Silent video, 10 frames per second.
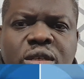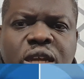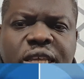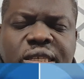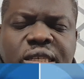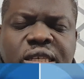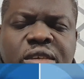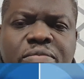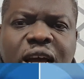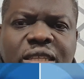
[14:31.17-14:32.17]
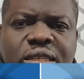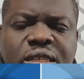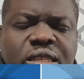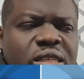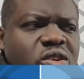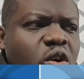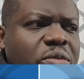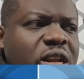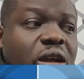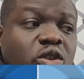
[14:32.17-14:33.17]
I see Man City
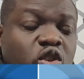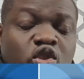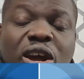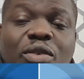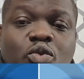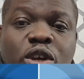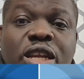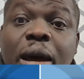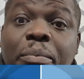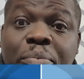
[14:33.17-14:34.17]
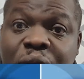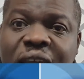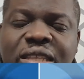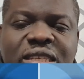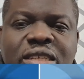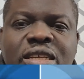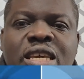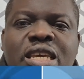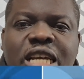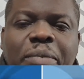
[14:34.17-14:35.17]
coming out to try and win, and Brighton
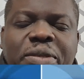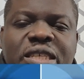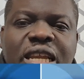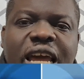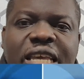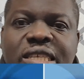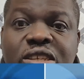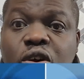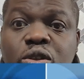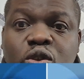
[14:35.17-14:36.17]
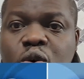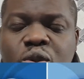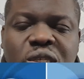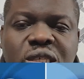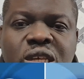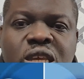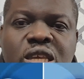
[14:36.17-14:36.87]
capitalizing on those,